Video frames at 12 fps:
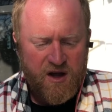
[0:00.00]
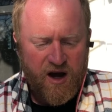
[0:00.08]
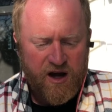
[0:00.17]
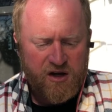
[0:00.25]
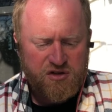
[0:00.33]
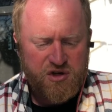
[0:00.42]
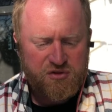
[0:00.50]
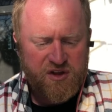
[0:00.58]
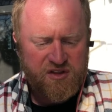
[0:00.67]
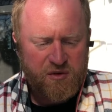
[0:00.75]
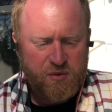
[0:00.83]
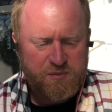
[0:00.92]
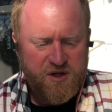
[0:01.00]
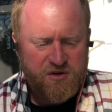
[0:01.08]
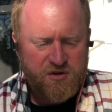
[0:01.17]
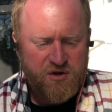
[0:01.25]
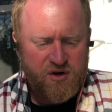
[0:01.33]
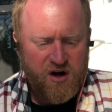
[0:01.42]
I also think they would be
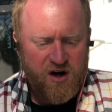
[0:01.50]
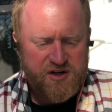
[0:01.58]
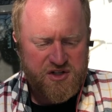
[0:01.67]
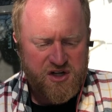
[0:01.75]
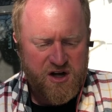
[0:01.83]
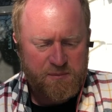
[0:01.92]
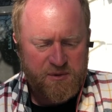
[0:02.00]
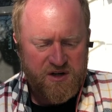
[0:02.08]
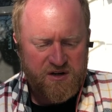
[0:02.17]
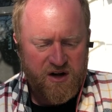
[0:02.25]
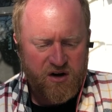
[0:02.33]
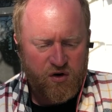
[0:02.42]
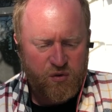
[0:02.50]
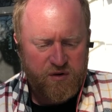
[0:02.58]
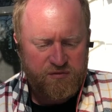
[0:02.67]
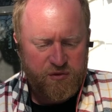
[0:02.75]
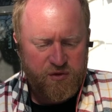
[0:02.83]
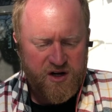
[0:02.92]
good, honest company, not
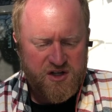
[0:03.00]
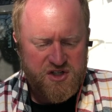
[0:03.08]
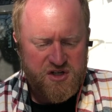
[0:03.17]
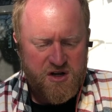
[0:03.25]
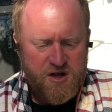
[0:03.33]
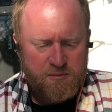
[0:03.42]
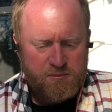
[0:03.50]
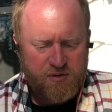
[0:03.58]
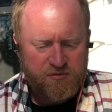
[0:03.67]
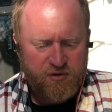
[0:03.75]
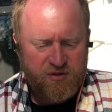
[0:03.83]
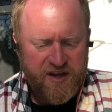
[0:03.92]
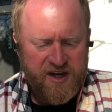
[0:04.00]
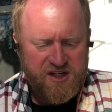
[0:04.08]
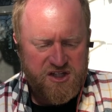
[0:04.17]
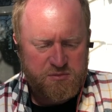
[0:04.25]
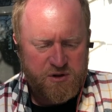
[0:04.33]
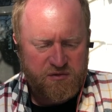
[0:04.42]
only for us, but for
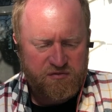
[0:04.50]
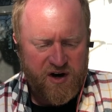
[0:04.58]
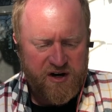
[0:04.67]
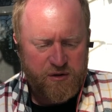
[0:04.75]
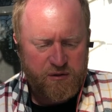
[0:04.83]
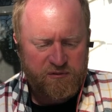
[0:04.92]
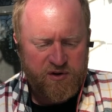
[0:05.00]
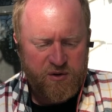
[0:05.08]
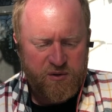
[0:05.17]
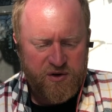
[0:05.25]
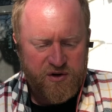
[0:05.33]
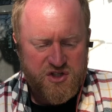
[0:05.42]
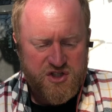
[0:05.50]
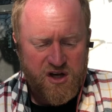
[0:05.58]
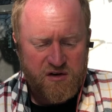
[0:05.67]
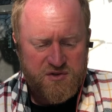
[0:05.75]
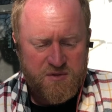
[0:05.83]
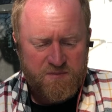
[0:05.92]
ladies much finer and fairer than
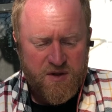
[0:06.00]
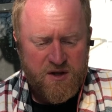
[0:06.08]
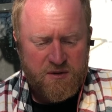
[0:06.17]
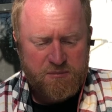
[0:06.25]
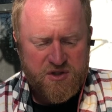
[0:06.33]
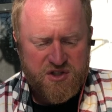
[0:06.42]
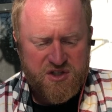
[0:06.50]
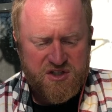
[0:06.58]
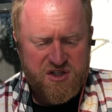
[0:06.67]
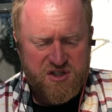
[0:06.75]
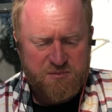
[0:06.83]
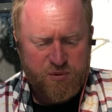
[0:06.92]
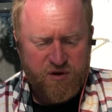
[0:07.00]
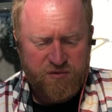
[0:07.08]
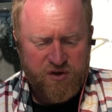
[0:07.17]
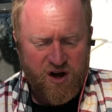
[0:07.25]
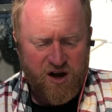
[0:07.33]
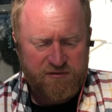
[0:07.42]
ourselves. But since it is
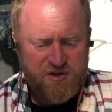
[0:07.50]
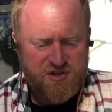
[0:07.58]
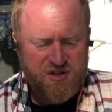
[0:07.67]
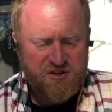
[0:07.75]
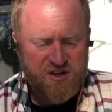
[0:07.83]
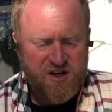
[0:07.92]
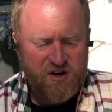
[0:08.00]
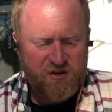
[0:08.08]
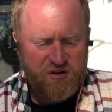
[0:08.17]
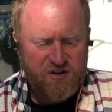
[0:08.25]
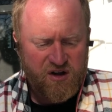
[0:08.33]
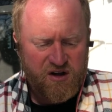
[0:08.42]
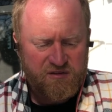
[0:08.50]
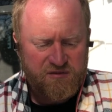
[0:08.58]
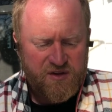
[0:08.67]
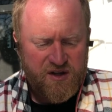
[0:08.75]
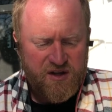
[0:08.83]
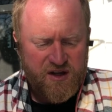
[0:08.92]
perfectly obvious that they are in love,
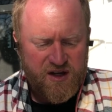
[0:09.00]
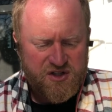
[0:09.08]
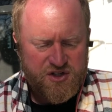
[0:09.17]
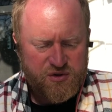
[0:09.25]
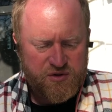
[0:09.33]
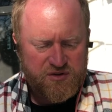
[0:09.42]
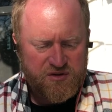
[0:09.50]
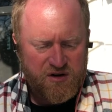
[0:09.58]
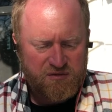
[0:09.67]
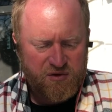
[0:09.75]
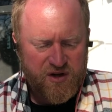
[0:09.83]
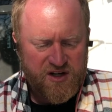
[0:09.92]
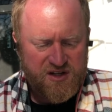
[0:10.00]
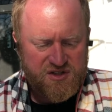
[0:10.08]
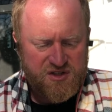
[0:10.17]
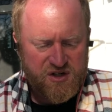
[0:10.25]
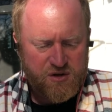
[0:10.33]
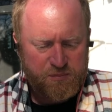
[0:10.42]
and certain of
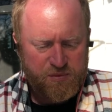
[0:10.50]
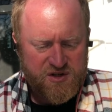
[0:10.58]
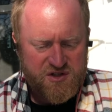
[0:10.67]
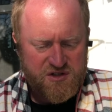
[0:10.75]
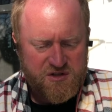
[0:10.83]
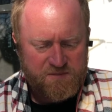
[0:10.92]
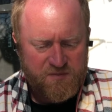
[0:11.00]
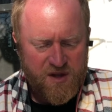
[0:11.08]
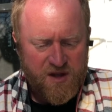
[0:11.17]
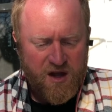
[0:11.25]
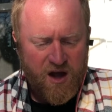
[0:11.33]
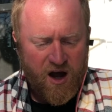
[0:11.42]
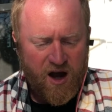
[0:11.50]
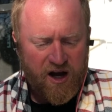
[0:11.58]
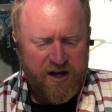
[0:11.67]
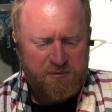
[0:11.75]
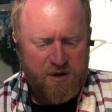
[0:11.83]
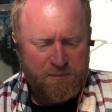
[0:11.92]
ladies here present,
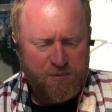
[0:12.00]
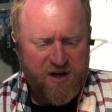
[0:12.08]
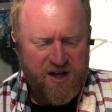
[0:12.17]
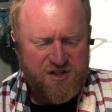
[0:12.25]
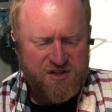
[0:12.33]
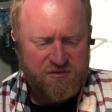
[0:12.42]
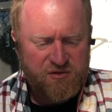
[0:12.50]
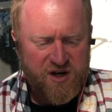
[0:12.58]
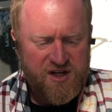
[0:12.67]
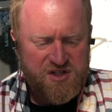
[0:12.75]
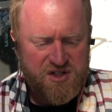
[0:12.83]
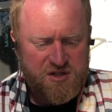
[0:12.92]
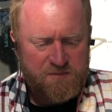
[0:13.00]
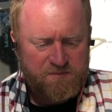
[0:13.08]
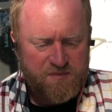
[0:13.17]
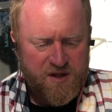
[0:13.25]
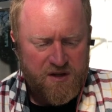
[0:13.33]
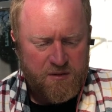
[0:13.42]
I am apprehensive lest,
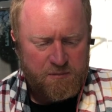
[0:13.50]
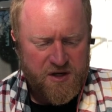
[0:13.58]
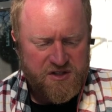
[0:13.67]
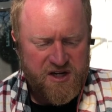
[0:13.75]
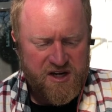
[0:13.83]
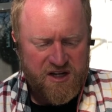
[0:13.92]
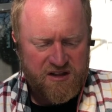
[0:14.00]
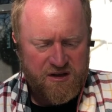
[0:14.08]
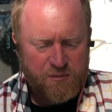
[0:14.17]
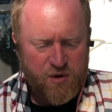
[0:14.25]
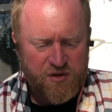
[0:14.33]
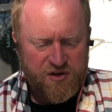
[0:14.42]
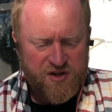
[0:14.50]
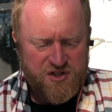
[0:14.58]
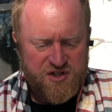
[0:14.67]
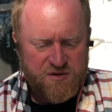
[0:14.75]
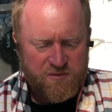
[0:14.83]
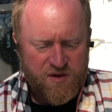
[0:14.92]
by taking them with
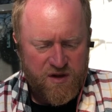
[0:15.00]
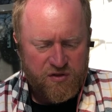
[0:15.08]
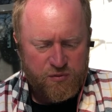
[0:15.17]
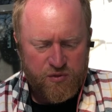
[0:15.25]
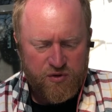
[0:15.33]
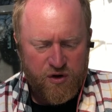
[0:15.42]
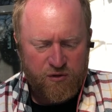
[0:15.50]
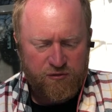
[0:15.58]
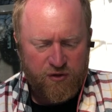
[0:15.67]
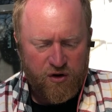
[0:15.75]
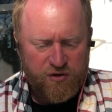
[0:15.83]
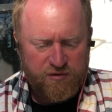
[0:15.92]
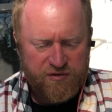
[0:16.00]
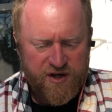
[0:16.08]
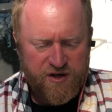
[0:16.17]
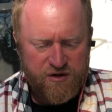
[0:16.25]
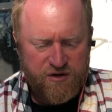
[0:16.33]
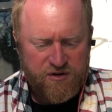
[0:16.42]
us, through no fault of
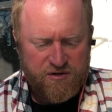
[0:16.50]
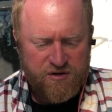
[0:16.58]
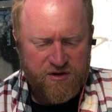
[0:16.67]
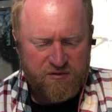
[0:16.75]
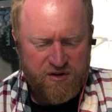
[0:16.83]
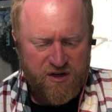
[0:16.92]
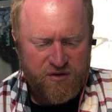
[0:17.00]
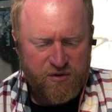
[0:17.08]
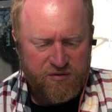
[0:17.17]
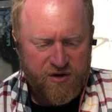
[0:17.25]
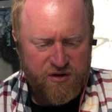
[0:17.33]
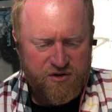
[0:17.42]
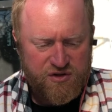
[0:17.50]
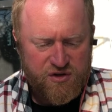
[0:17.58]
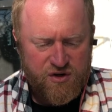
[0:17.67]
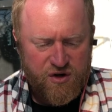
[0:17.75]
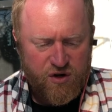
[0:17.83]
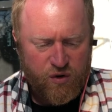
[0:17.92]
either of theirs,
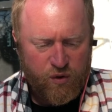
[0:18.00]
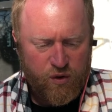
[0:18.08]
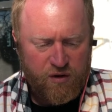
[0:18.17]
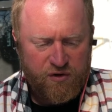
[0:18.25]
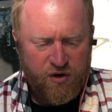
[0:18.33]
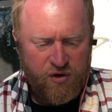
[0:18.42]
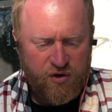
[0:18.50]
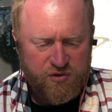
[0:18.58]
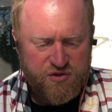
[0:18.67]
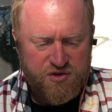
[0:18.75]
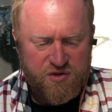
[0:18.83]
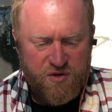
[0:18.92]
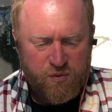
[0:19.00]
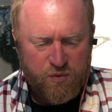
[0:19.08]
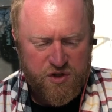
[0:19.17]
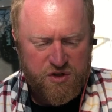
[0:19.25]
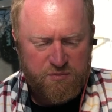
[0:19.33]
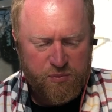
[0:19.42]
or of our own,
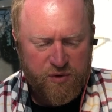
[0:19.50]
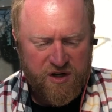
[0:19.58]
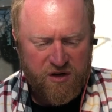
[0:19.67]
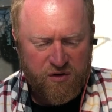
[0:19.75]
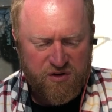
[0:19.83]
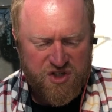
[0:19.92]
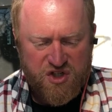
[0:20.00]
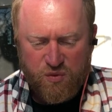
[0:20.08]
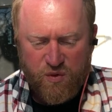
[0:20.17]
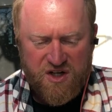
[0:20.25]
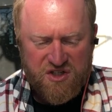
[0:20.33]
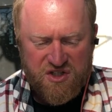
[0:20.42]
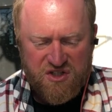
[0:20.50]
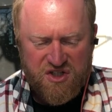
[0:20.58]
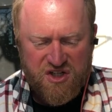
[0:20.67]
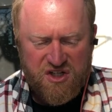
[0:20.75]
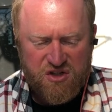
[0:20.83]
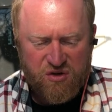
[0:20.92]
we should bring disgrace and
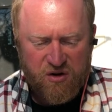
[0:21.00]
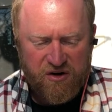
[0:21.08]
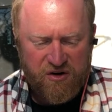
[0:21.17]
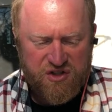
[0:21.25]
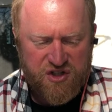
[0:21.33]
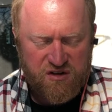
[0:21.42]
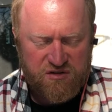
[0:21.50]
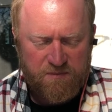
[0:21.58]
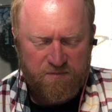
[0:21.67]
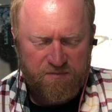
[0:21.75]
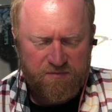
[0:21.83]
censure on ourselves."